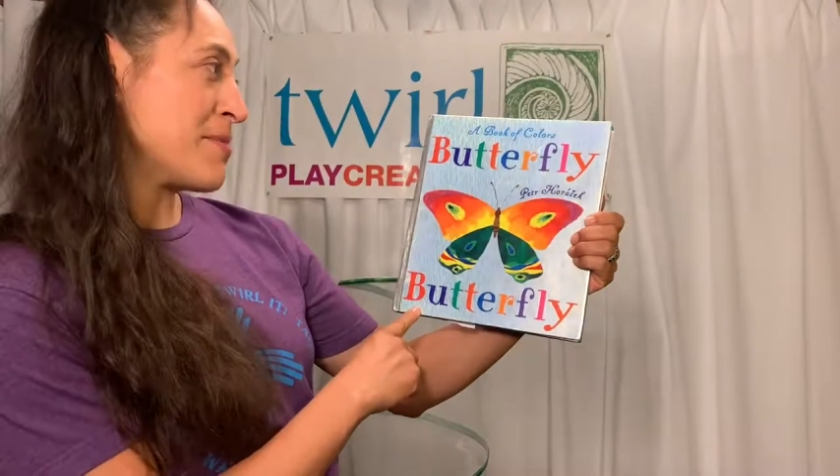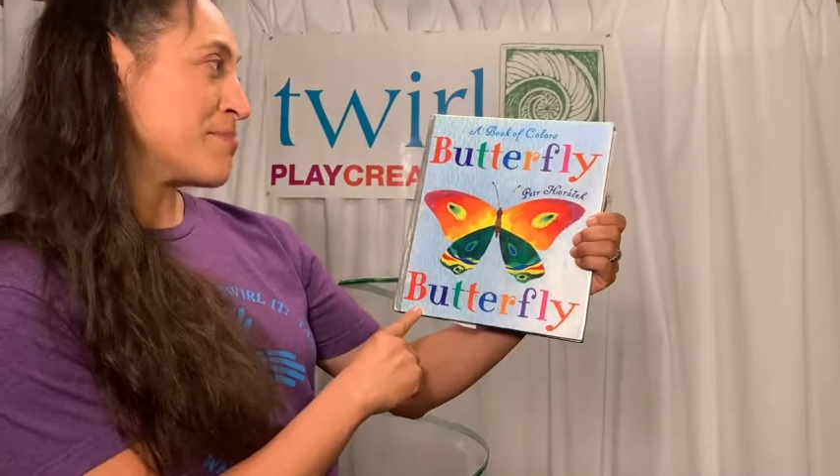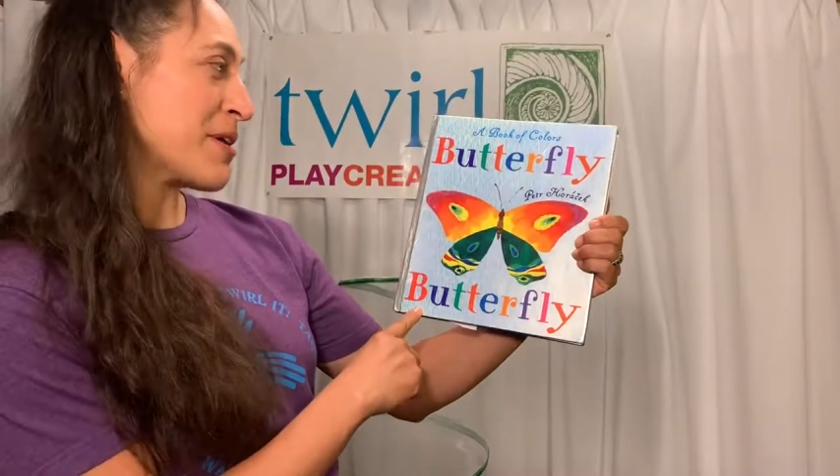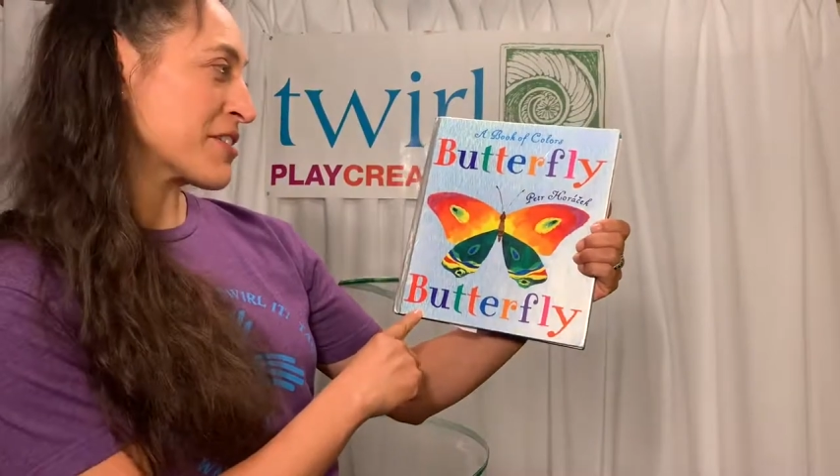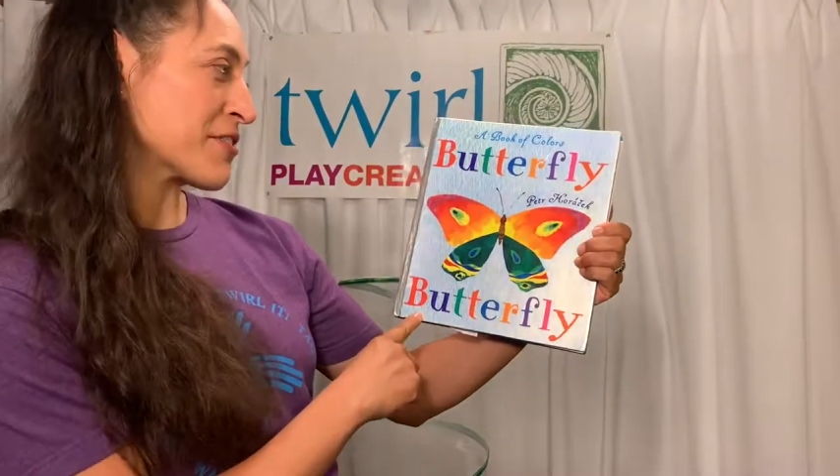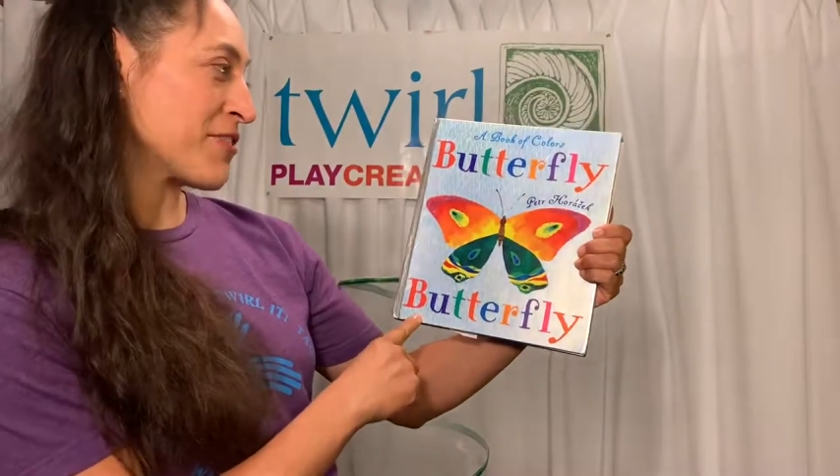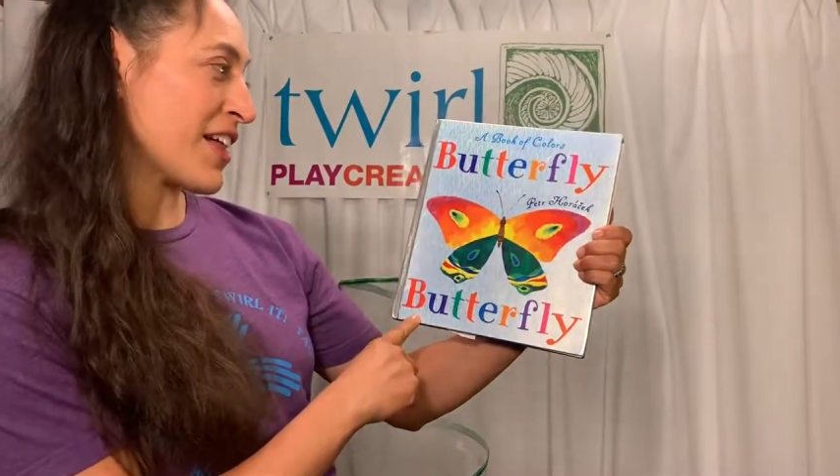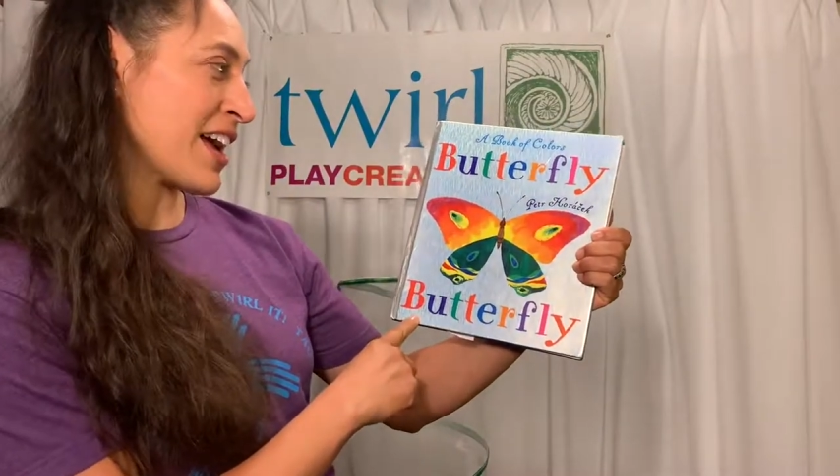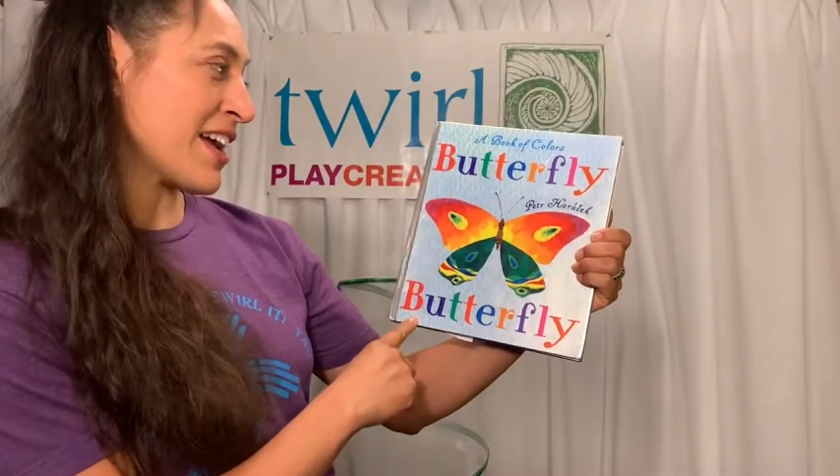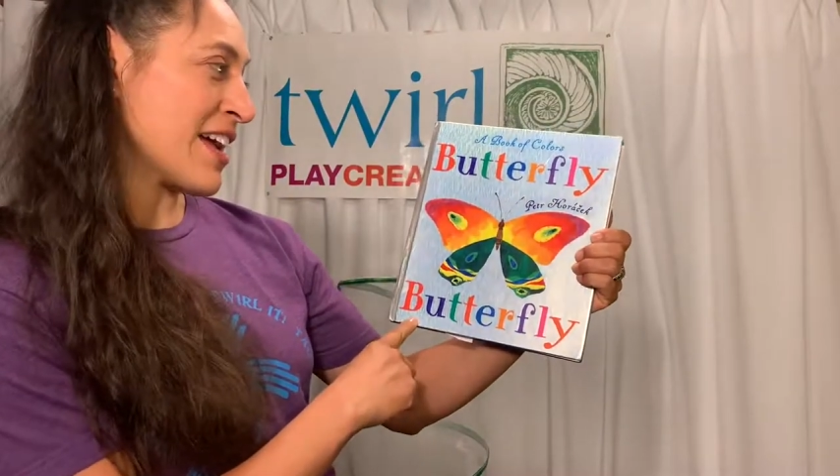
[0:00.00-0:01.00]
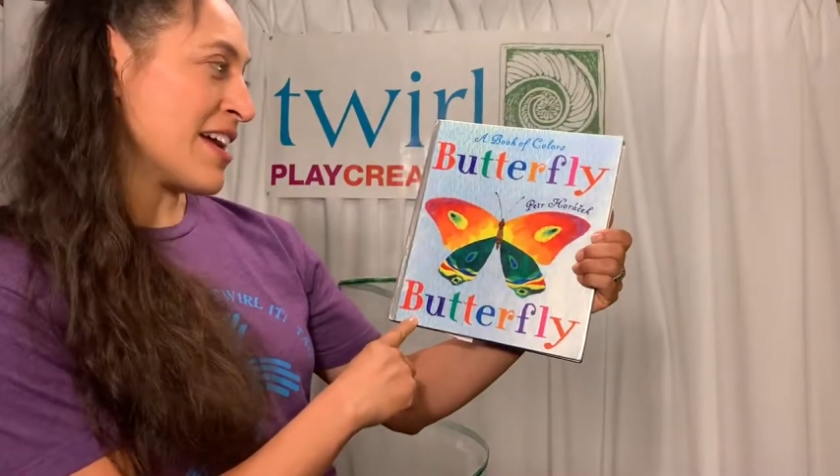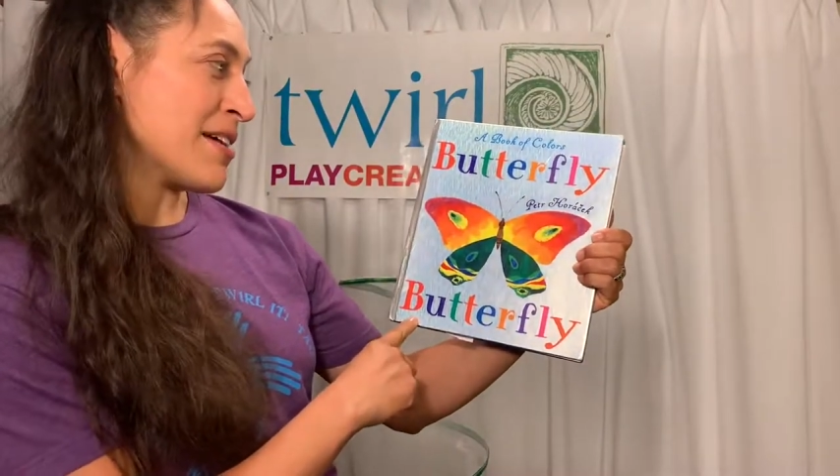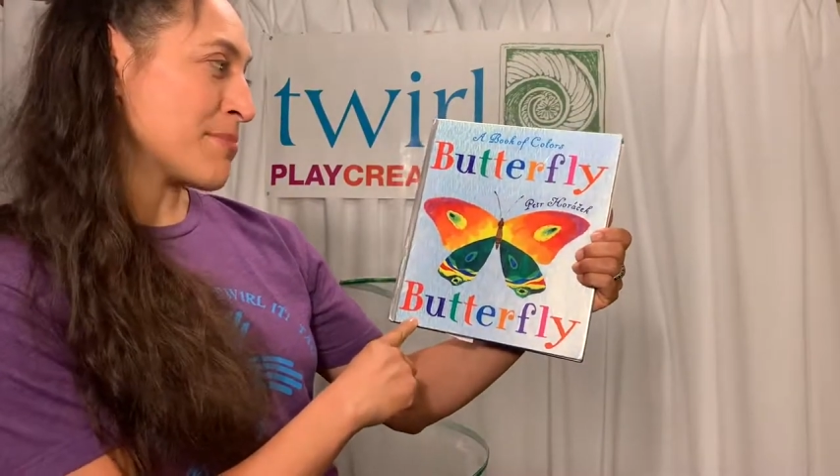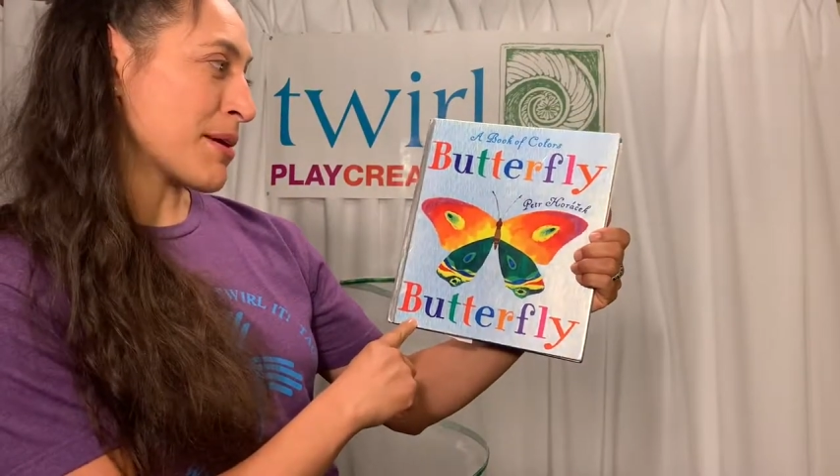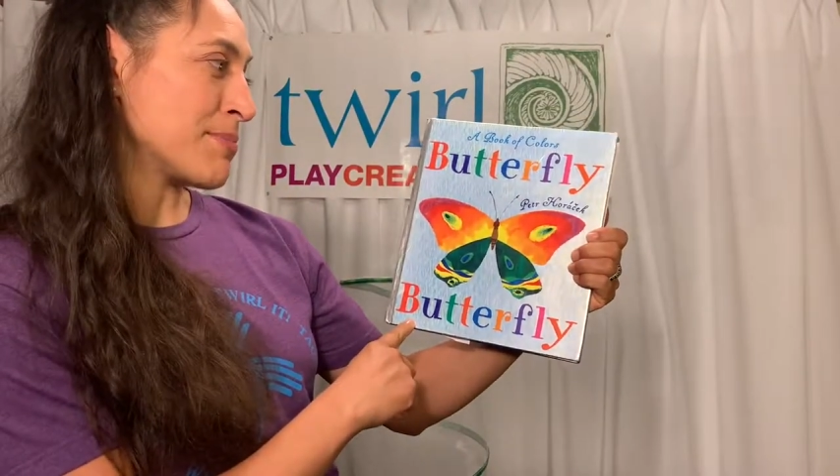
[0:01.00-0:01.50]
Butterfly
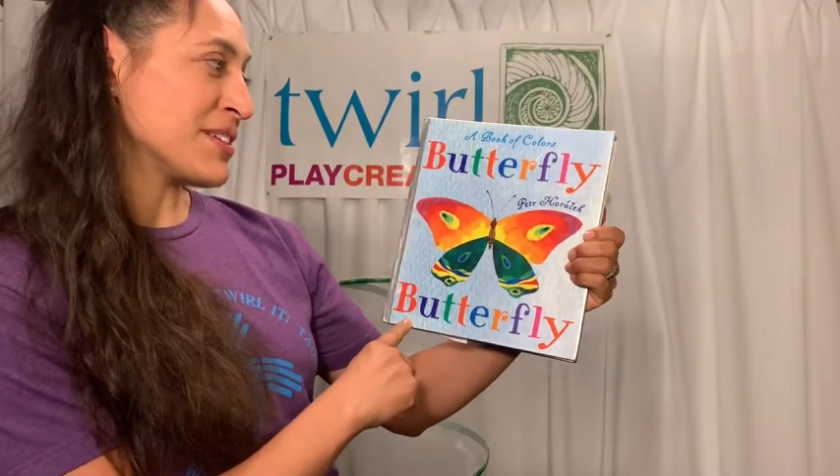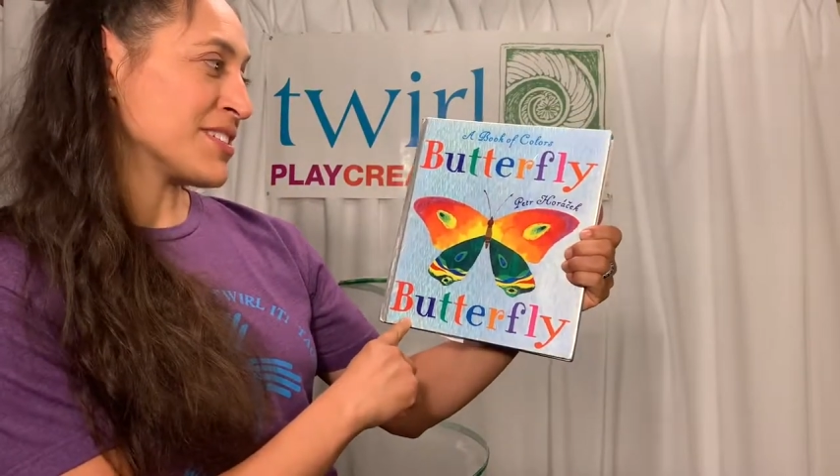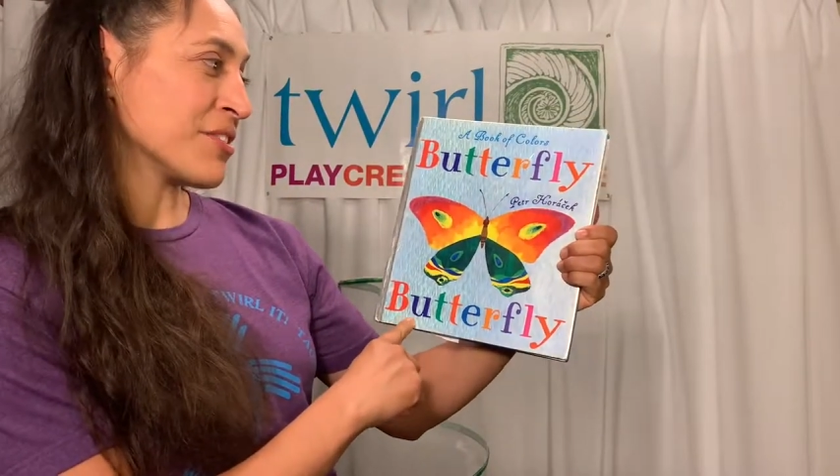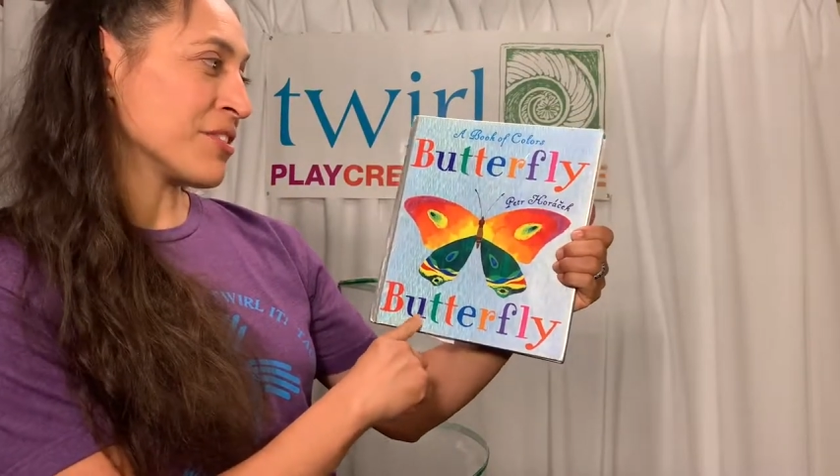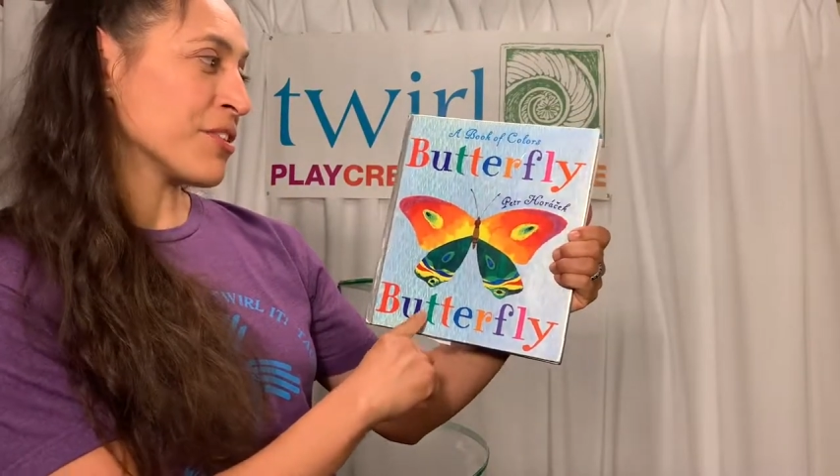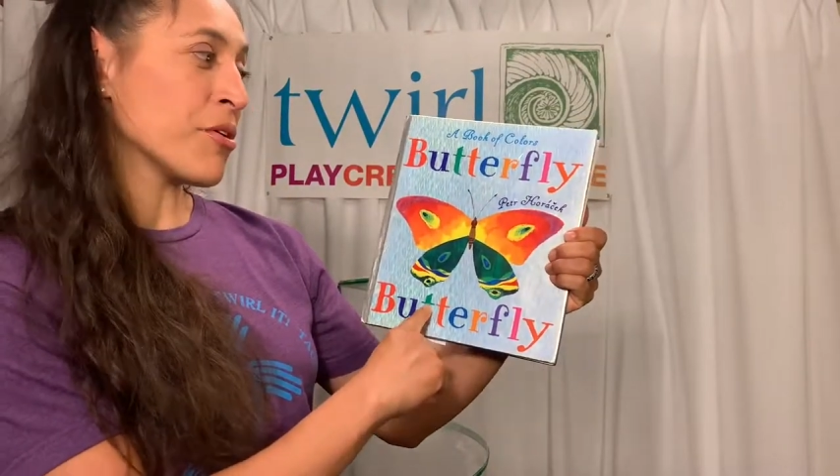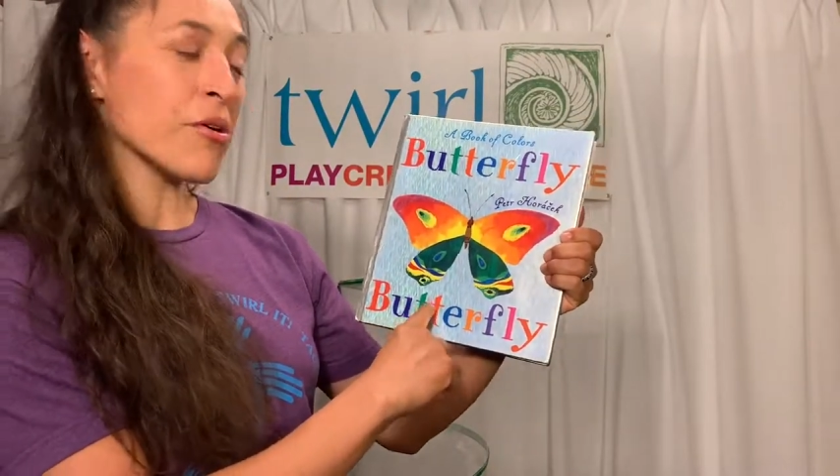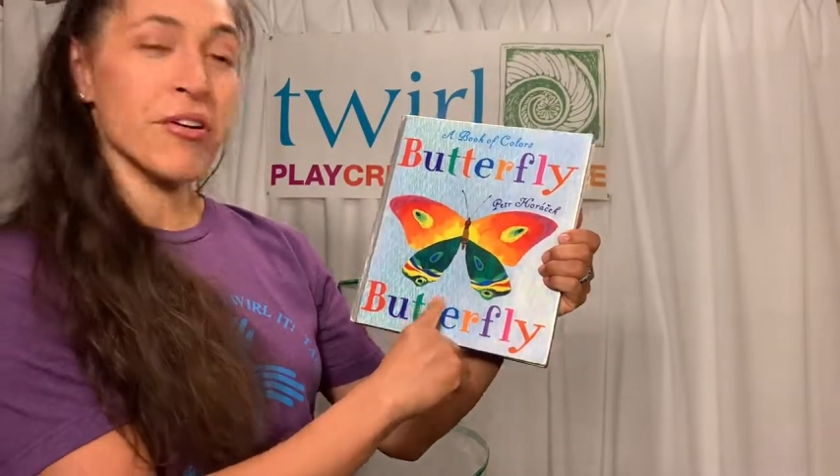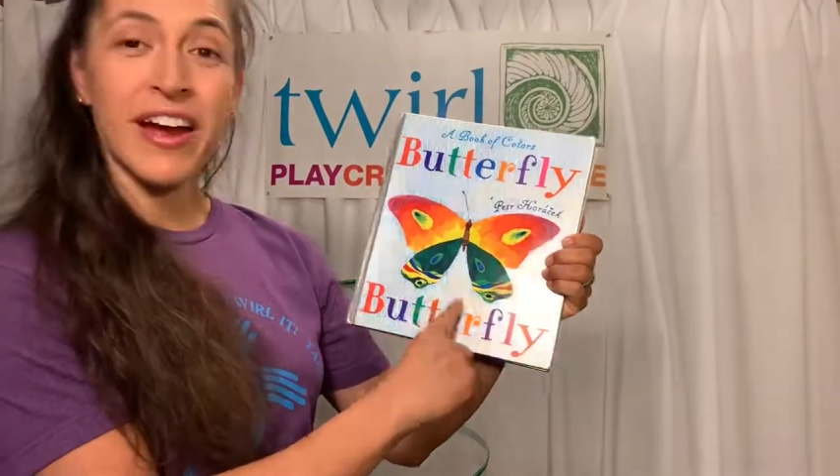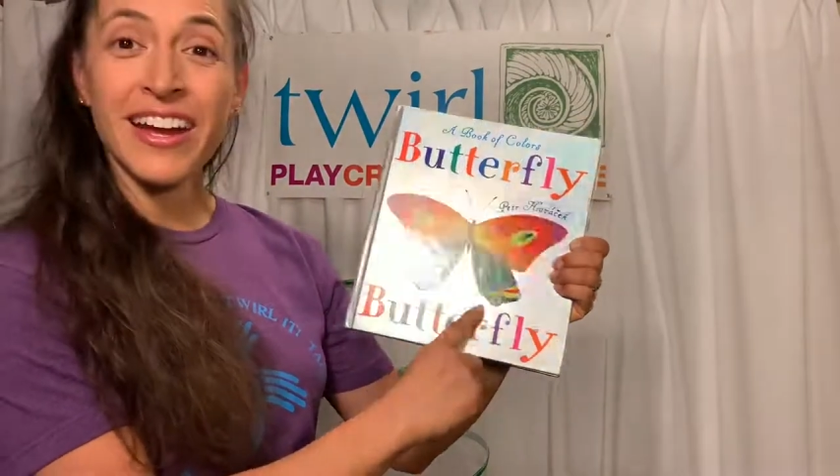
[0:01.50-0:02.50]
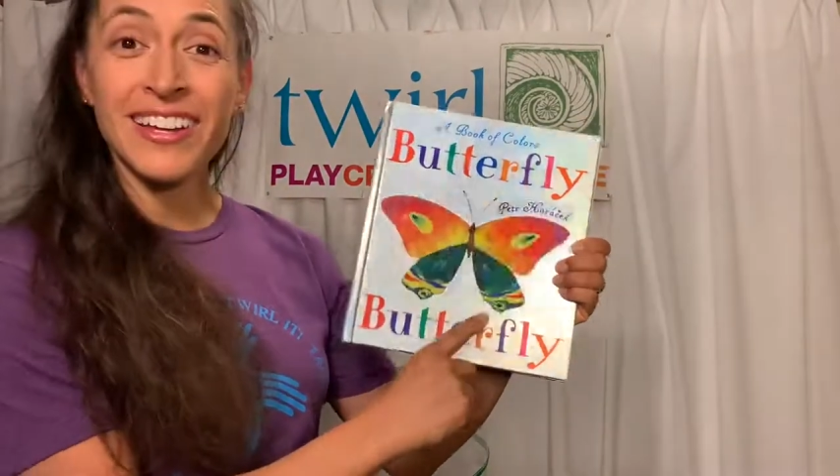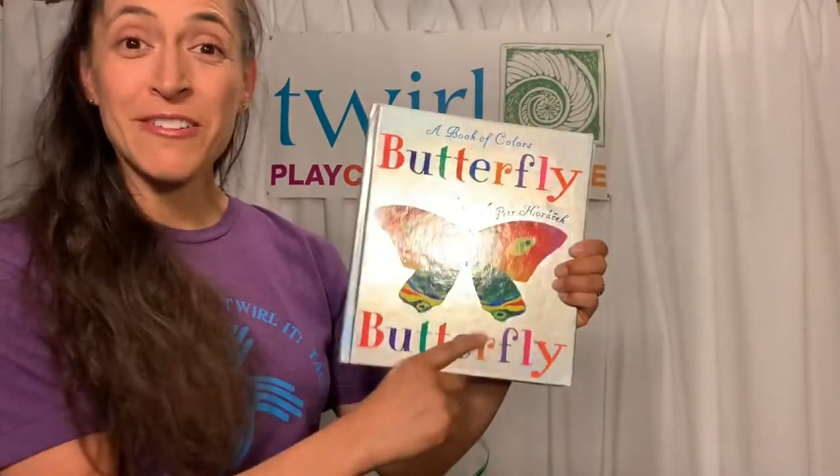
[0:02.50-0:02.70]
by Peter Horak.